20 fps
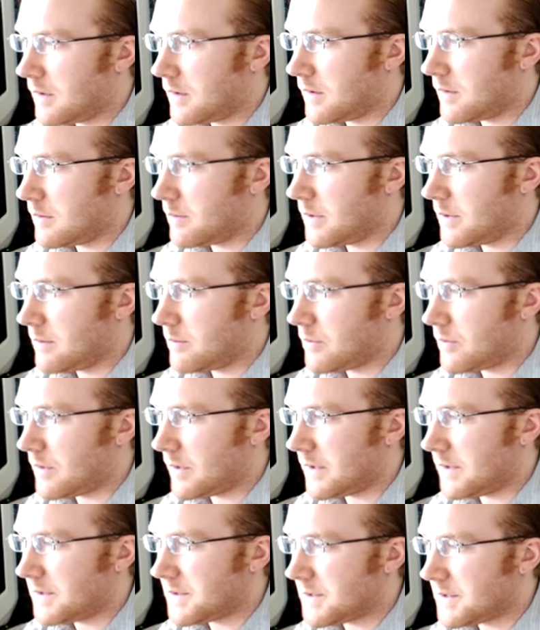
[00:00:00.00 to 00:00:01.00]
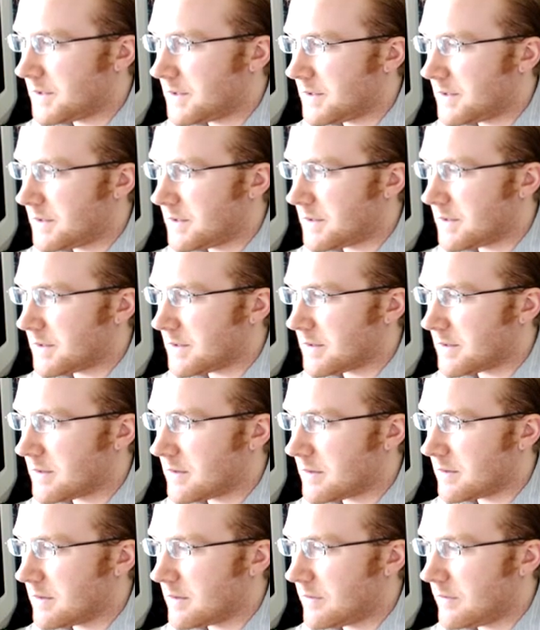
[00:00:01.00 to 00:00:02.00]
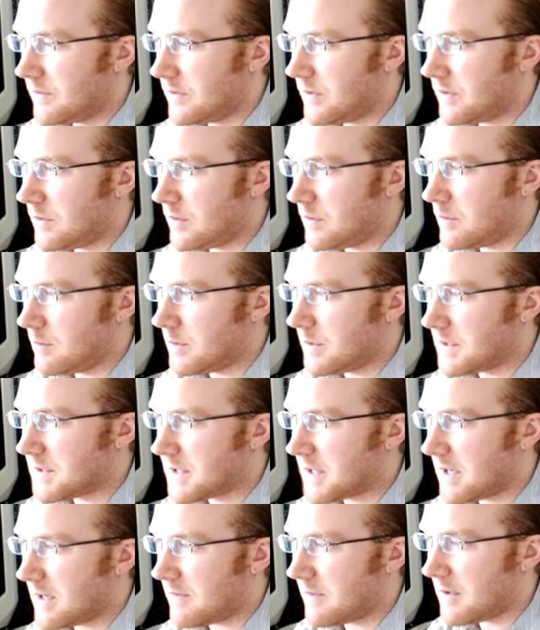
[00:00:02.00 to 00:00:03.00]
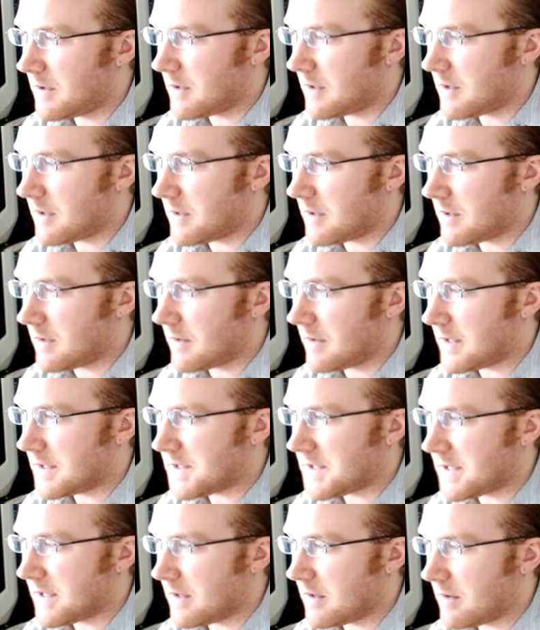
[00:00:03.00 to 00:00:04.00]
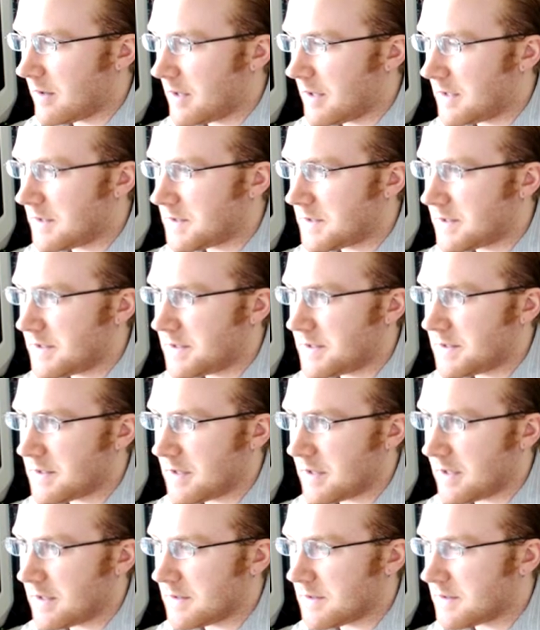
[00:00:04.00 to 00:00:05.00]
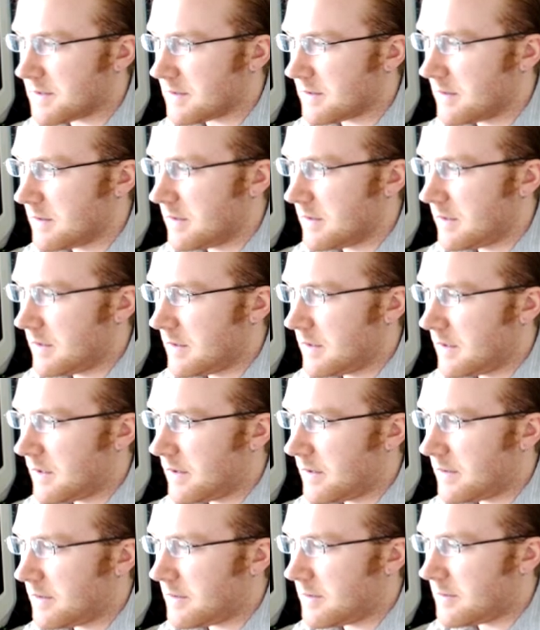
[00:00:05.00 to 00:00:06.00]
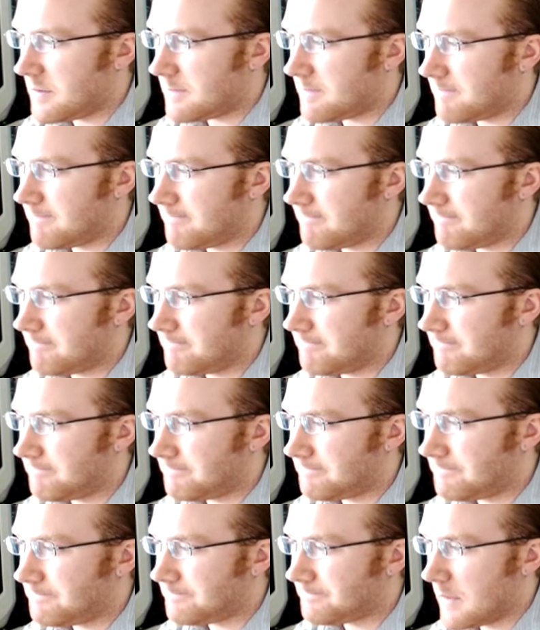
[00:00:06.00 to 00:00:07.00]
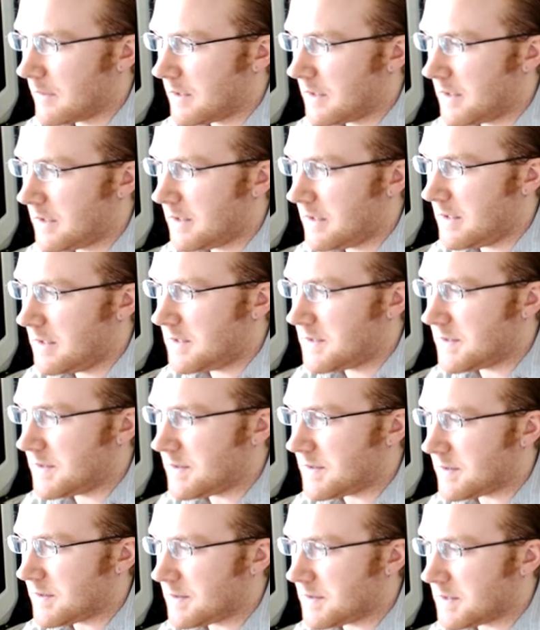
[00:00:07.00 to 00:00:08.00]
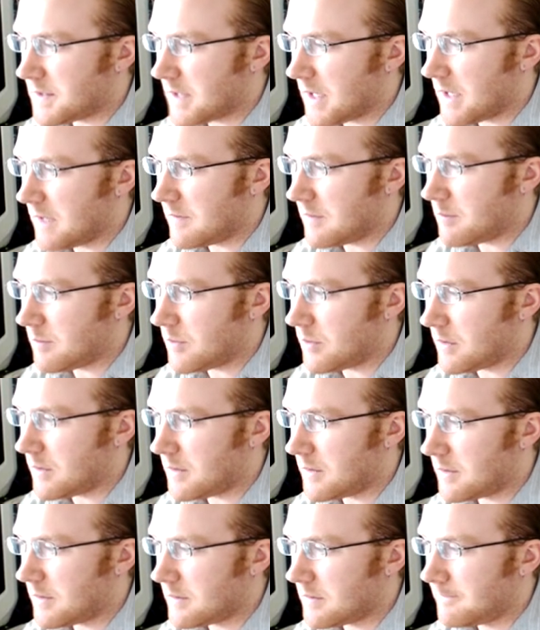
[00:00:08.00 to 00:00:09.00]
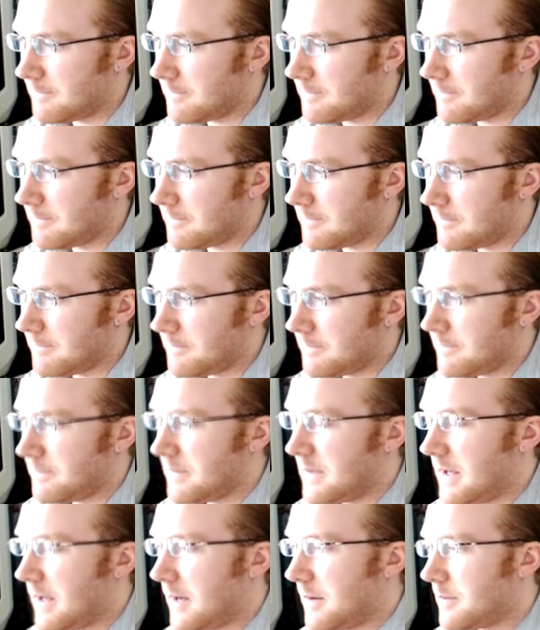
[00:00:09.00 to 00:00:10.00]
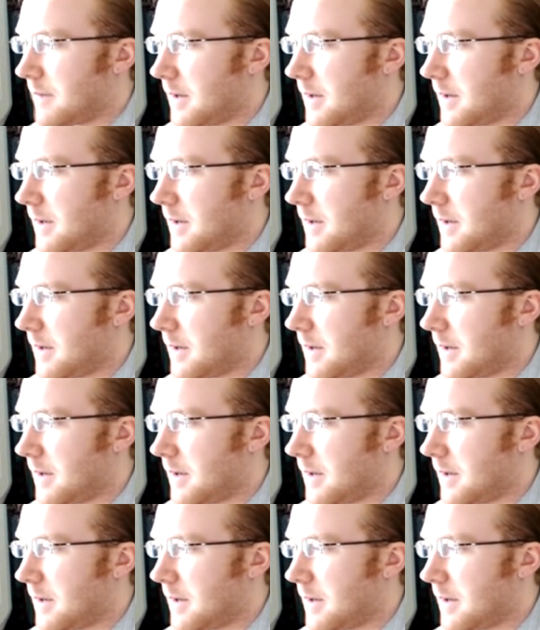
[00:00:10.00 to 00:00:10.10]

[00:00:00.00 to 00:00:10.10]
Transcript: Big points. This is a few, but it's kind of undercut on that side already, so this isn't as... Although, killing these 2 stones is kind of important. Yeah, I'm